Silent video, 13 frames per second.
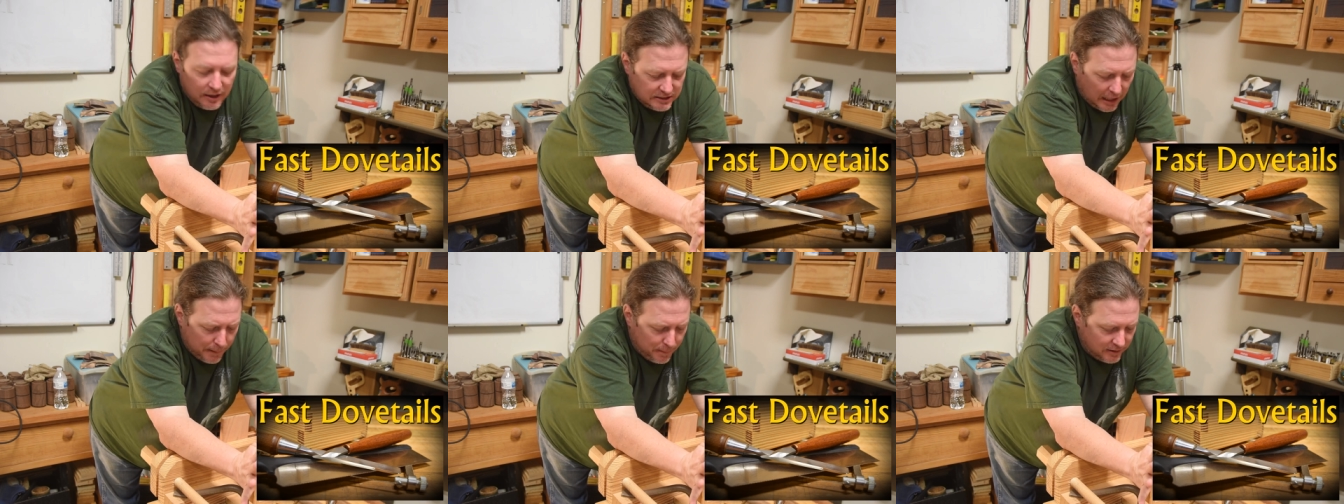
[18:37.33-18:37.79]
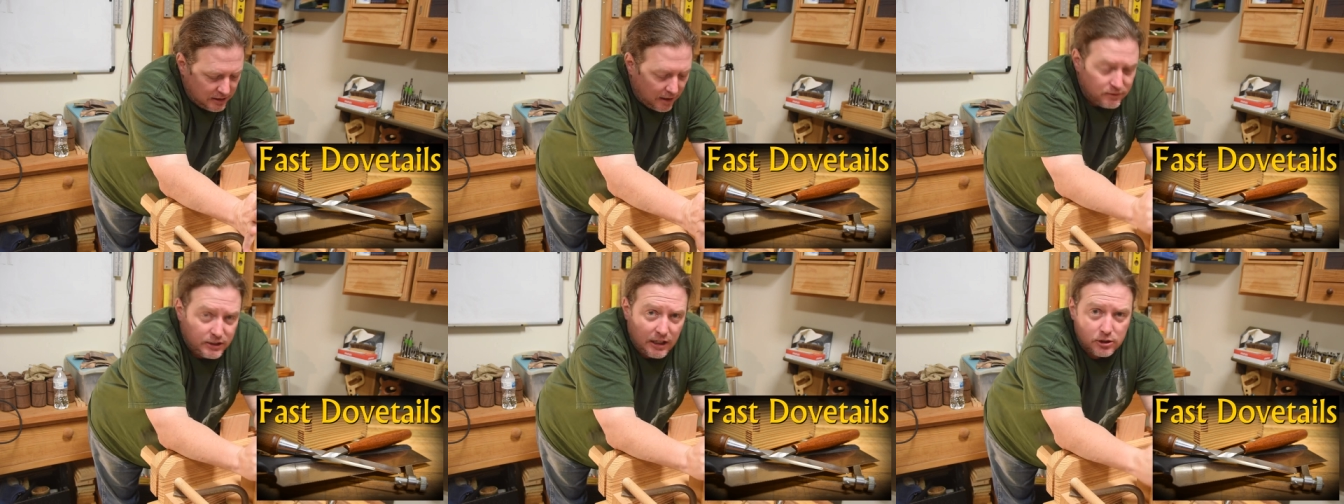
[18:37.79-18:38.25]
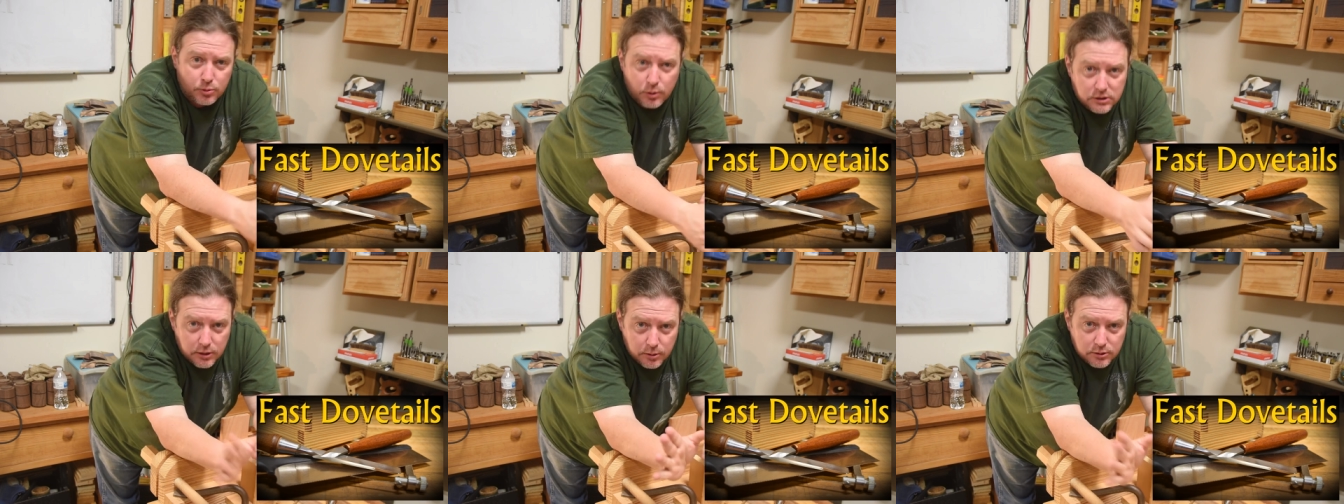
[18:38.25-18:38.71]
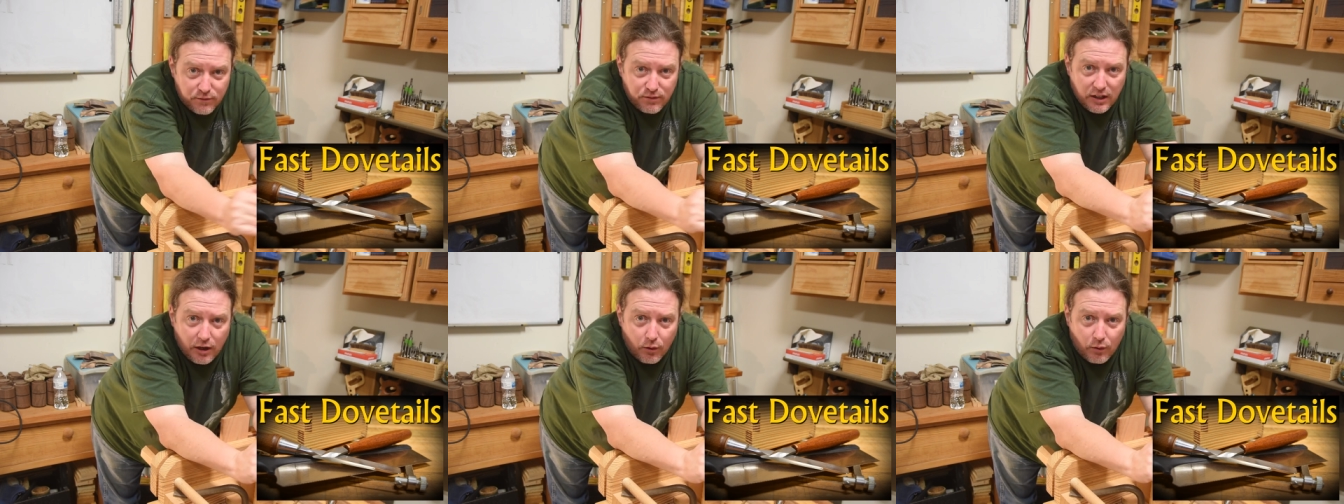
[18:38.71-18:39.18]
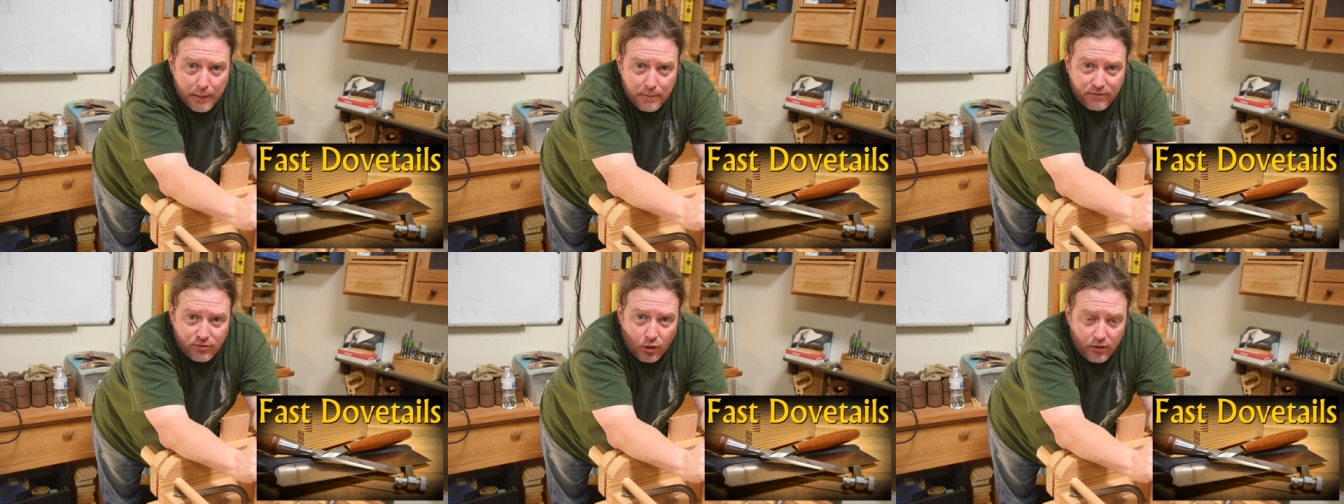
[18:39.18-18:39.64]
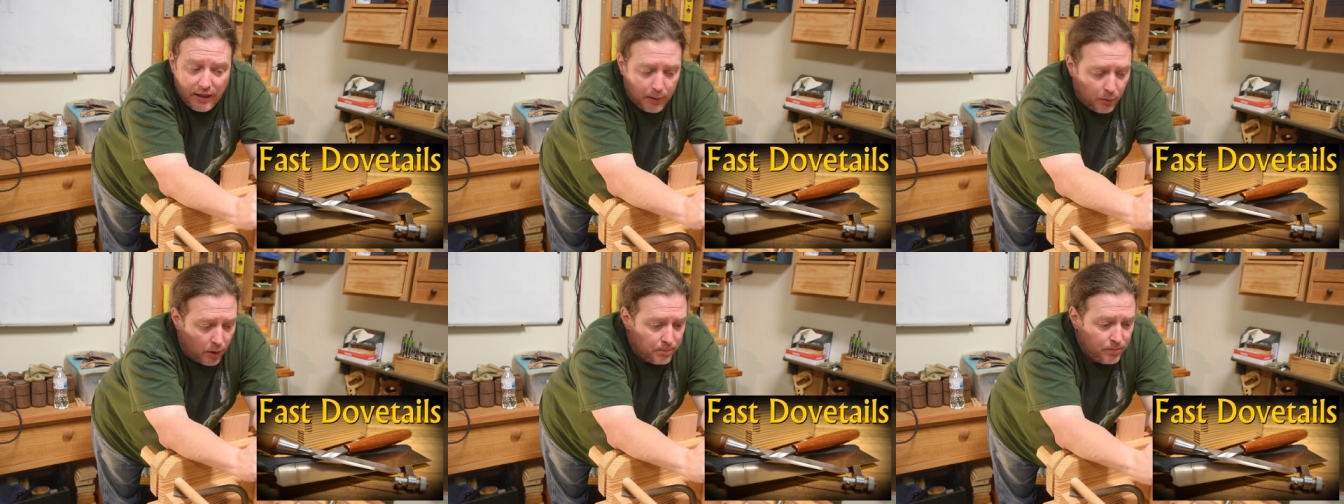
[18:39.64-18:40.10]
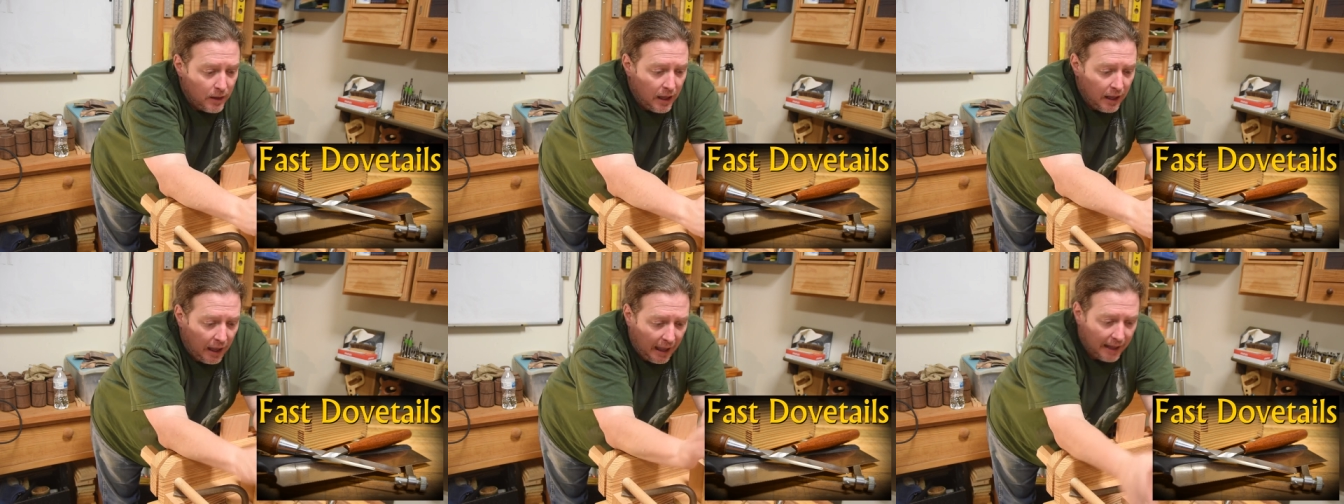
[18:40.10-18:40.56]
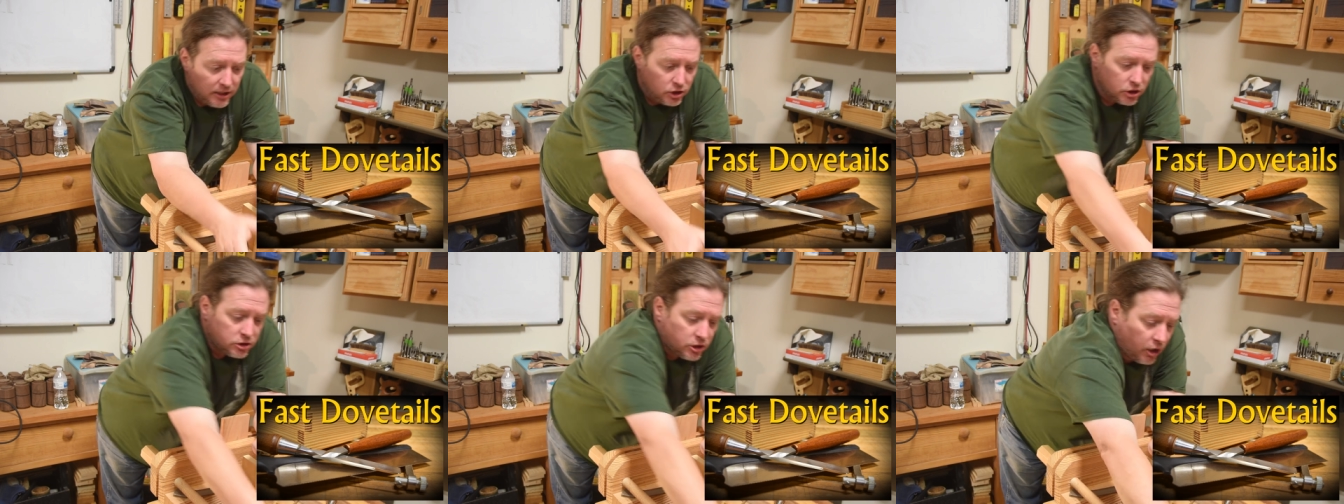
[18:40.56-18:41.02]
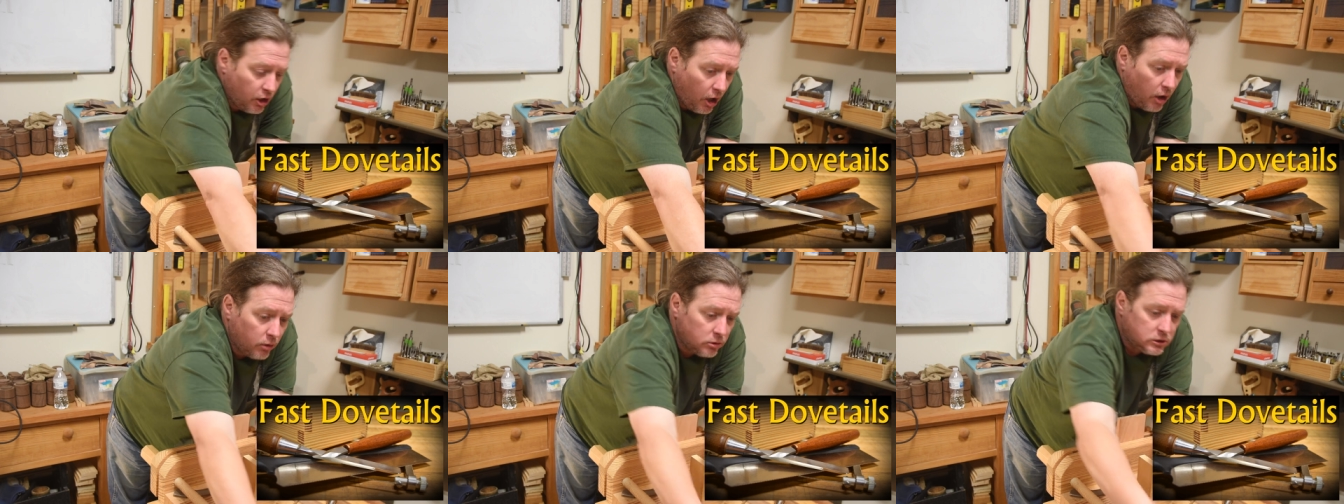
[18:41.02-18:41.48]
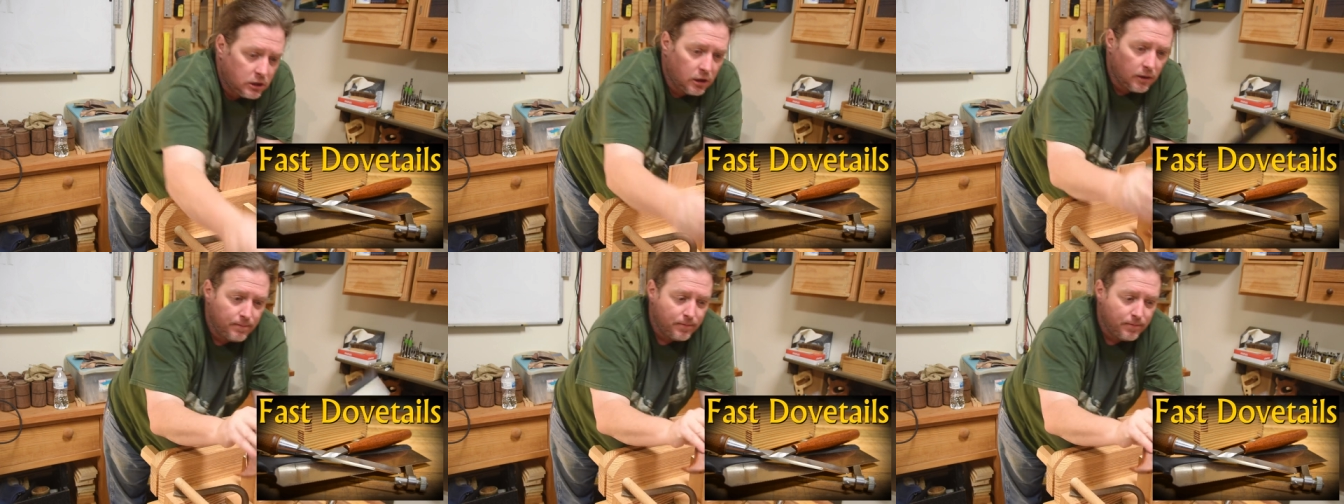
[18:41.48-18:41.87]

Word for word: type of dovetails, which there was a video right before that one. And just a note